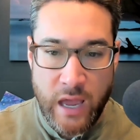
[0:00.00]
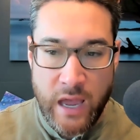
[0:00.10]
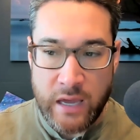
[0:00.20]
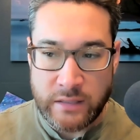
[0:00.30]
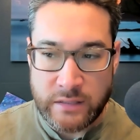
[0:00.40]

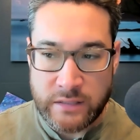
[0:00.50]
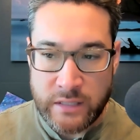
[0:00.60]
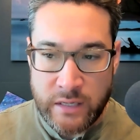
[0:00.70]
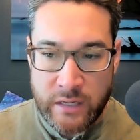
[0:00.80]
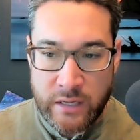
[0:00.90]
and
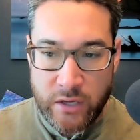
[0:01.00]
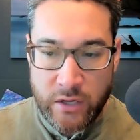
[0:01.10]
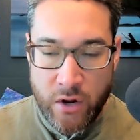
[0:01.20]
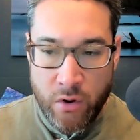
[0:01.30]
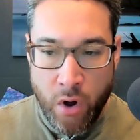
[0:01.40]

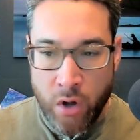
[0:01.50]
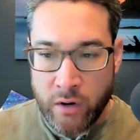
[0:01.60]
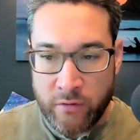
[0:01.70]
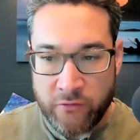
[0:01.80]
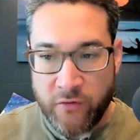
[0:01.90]
you know, on
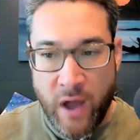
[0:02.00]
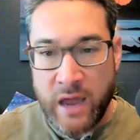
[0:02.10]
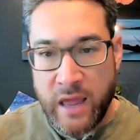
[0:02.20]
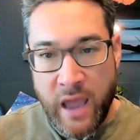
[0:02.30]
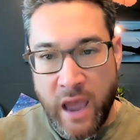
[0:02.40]
a
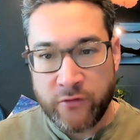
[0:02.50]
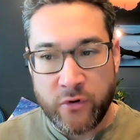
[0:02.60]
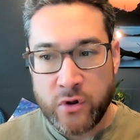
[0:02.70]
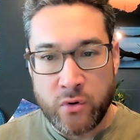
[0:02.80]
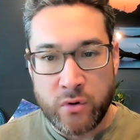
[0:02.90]
Friday
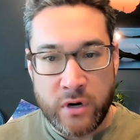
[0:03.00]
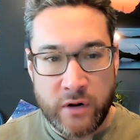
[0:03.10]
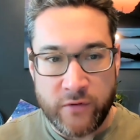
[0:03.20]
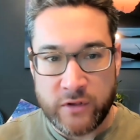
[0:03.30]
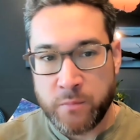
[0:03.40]
afternoon, and
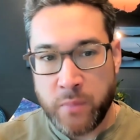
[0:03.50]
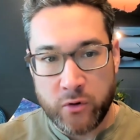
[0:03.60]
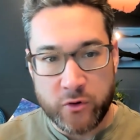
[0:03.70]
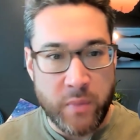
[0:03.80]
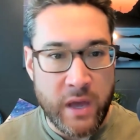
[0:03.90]
if it's
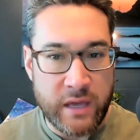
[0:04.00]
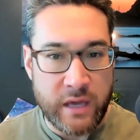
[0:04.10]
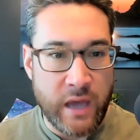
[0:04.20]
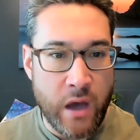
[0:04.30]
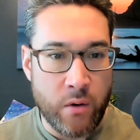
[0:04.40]
post
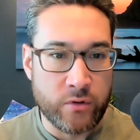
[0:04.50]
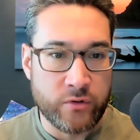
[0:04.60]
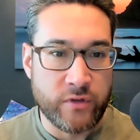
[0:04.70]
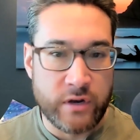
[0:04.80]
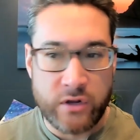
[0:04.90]
banking
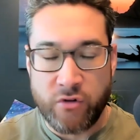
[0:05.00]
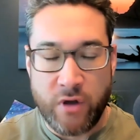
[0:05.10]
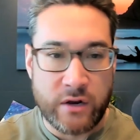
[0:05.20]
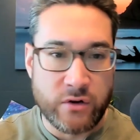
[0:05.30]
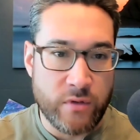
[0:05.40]
hours, then you
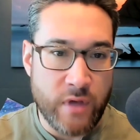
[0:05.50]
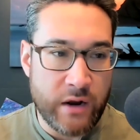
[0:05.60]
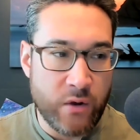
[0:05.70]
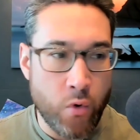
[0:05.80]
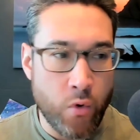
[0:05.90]
try to do
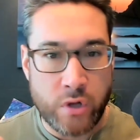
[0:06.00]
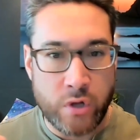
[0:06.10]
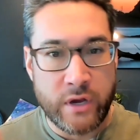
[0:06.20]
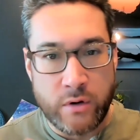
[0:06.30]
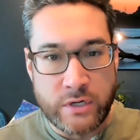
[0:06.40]
that. It won't
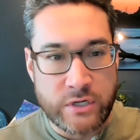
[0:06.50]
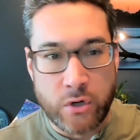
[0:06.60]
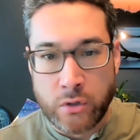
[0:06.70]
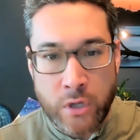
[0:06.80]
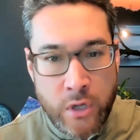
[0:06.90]
clear
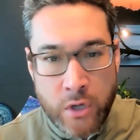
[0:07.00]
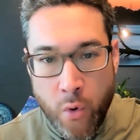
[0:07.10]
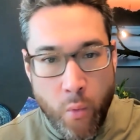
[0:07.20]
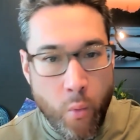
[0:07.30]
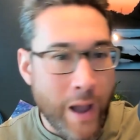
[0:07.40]
until
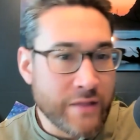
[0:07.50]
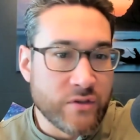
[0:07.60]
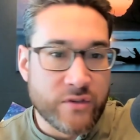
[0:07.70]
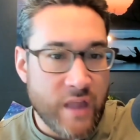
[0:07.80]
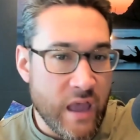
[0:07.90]

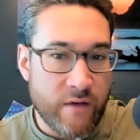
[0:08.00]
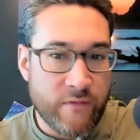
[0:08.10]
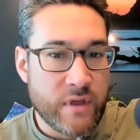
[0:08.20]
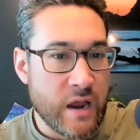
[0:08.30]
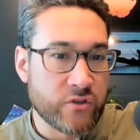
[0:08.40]
Wednesday
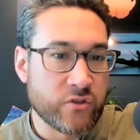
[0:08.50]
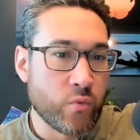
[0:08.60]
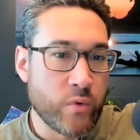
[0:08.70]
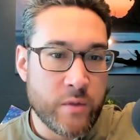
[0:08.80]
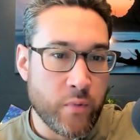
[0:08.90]
of the next
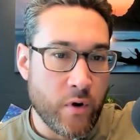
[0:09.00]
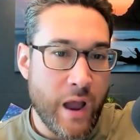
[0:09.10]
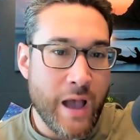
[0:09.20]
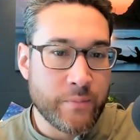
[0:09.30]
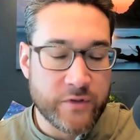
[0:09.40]
week,
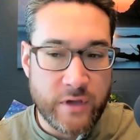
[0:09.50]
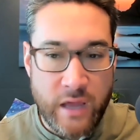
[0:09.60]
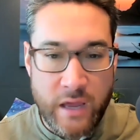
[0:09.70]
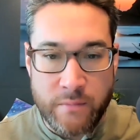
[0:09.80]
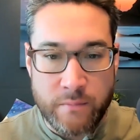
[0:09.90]
perhaps,
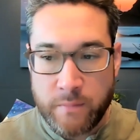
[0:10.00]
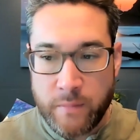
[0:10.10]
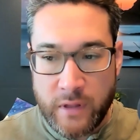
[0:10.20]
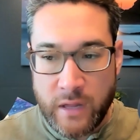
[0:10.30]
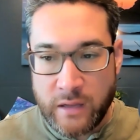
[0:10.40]
and and
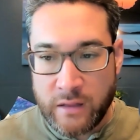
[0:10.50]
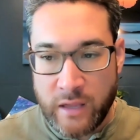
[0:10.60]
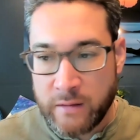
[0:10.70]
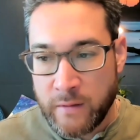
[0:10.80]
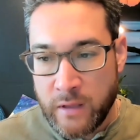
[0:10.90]
like like